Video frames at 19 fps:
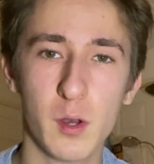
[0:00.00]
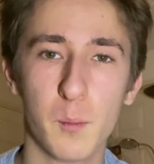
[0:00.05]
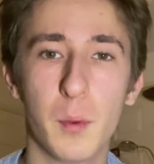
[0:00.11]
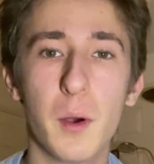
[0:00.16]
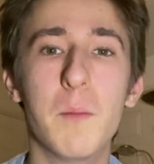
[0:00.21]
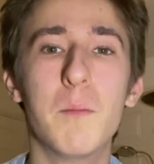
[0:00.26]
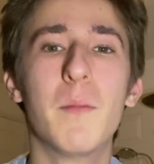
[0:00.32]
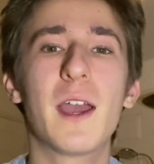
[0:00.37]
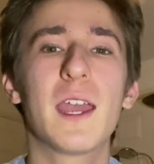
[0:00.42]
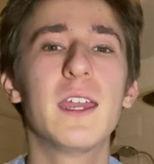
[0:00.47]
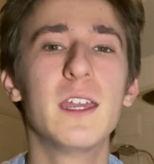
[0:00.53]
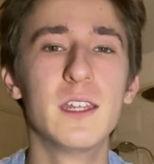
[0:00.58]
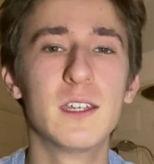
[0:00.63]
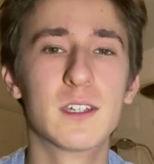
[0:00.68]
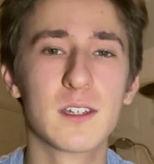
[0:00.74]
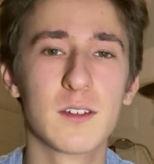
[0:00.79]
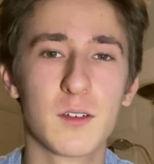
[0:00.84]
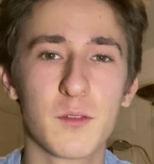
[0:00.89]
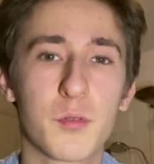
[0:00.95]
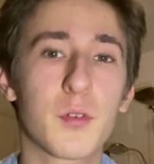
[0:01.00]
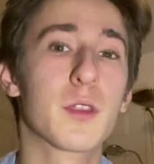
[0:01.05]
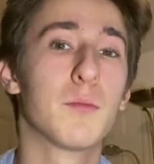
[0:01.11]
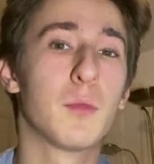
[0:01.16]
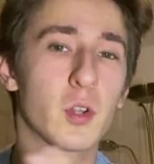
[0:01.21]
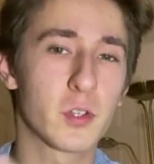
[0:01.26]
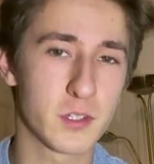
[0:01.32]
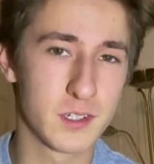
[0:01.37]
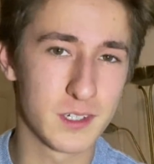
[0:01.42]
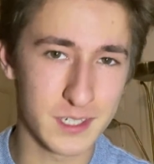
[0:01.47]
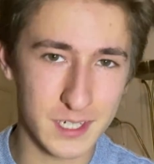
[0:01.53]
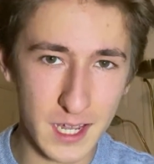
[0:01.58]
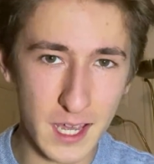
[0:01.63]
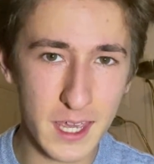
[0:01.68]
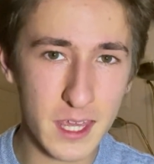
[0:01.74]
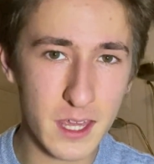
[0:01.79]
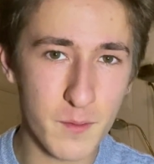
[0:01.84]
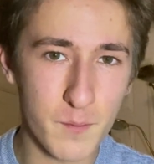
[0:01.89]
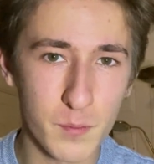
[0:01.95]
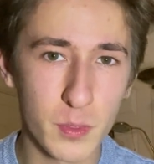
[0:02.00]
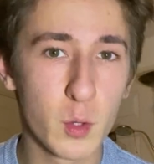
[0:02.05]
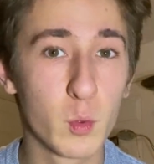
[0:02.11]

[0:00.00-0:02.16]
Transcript: but made for the modern day,